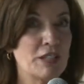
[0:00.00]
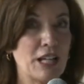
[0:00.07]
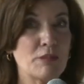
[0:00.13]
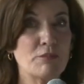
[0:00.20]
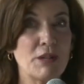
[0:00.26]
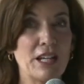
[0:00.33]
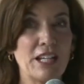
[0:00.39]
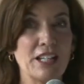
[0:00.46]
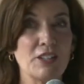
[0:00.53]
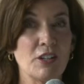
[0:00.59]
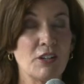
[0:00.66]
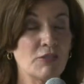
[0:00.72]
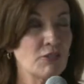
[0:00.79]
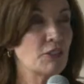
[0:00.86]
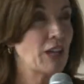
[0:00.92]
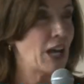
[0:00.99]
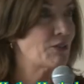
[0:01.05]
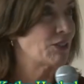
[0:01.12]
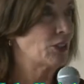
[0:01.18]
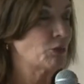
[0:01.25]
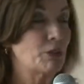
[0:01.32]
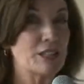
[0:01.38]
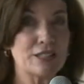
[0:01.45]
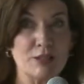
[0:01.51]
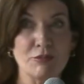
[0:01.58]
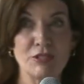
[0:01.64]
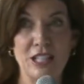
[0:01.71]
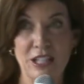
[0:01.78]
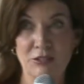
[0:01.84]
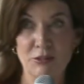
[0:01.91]
day pain of having their wisdom
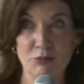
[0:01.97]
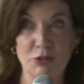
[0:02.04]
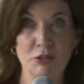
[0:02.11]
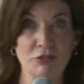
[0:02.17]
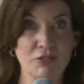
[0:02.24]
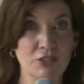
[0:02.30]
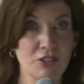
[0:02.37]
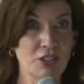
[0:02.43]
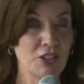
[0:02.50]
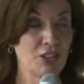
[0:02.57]
teeth removed,